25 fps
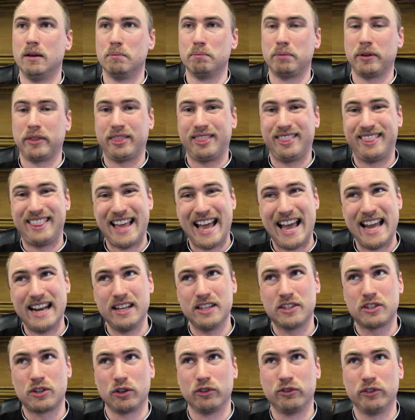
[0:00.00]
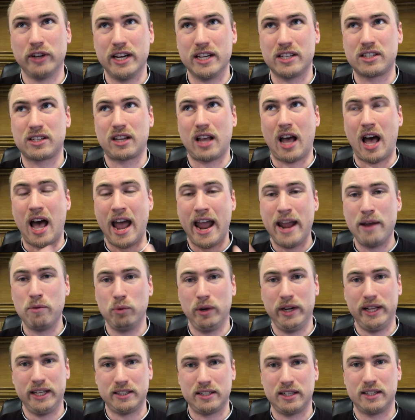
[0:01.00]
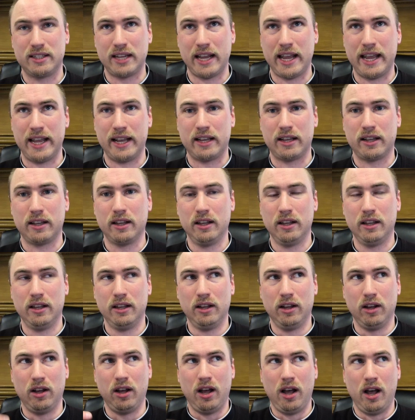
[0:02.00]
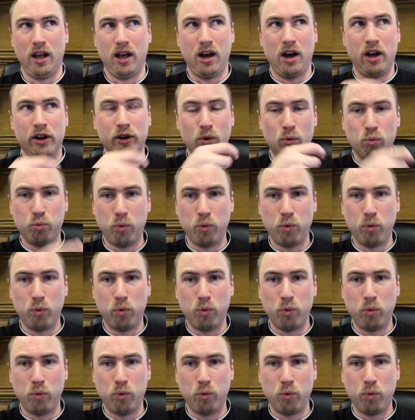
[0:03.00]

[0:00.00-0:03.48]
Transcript: But that is a risk I am willing to take on a